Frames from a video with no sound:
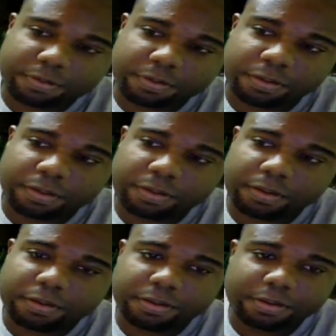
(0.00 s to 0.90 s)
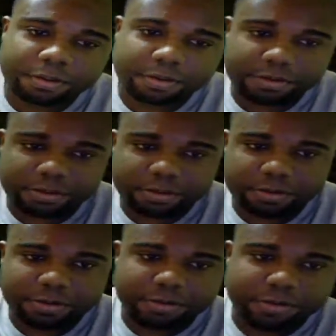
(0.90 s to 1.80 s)

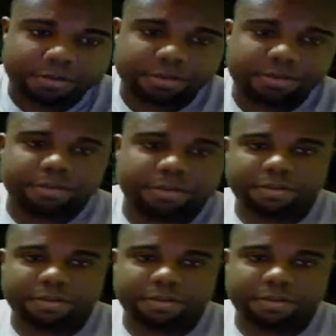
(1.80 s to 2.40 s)
No one is speaking in this clip.